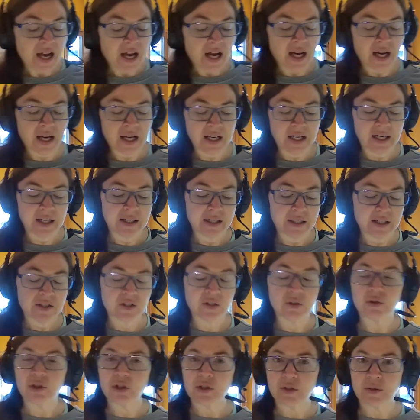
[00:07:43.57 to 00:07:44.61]

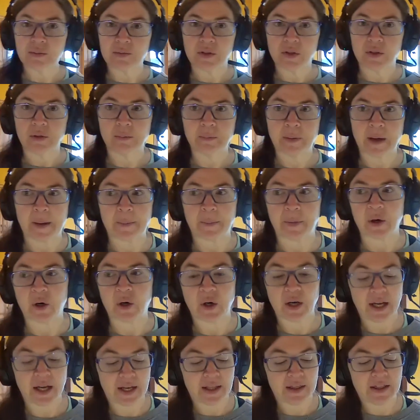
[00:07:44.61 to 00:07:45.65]
So just some salt and pepper,
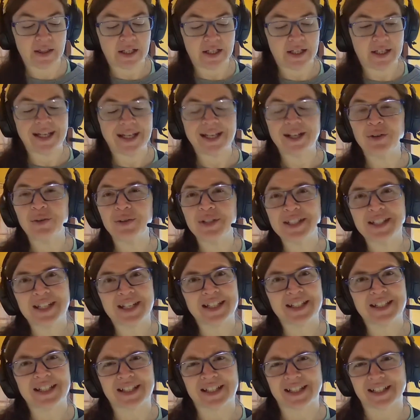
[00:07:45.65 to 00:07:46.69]
and then it only
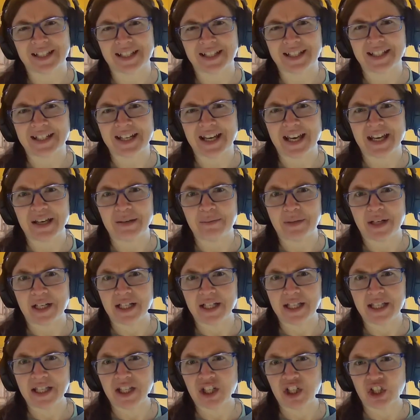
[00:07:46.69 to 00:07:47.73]
takes like 6 to 8
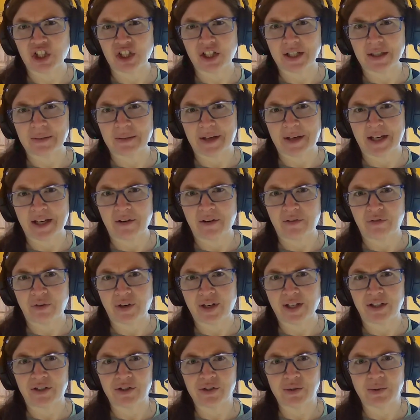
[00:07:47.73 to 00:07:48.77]
minutes to cook in my air
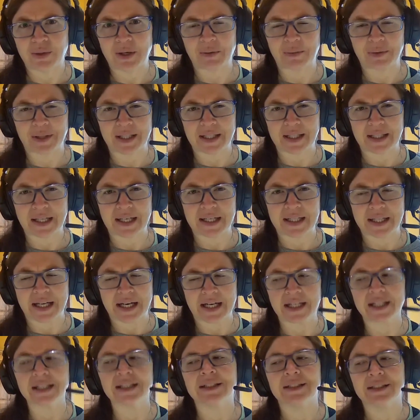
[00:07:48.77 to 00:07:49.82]
fryer. So I really like
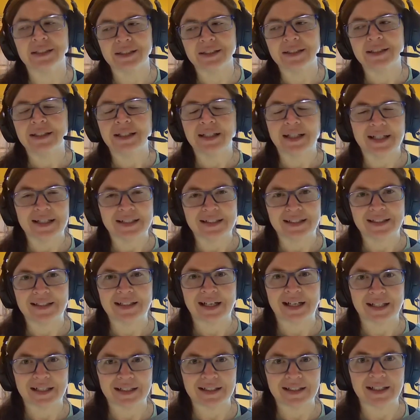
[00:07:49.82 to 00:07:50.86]
that. I did
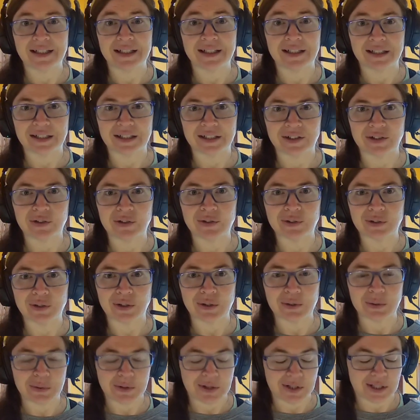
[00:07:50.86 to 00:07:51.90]
cut it a little
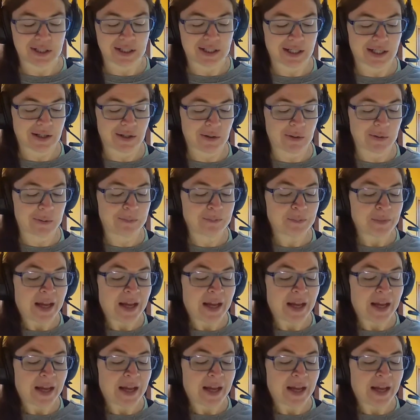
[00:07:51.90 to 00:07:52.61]
close today though.